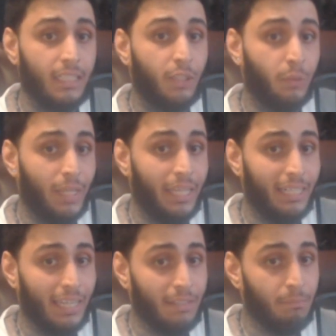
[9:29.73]

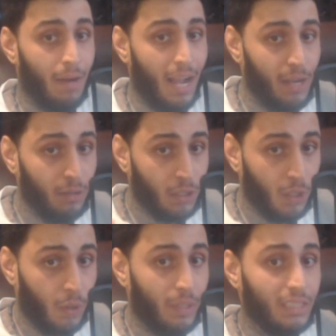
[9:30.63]
created a mild
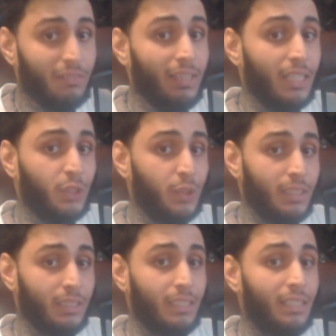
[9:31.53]
current of
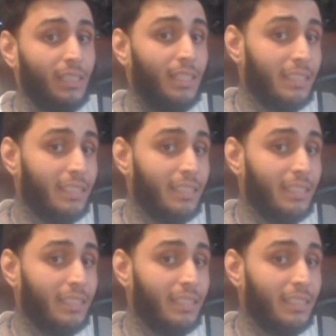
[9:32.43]
electricity,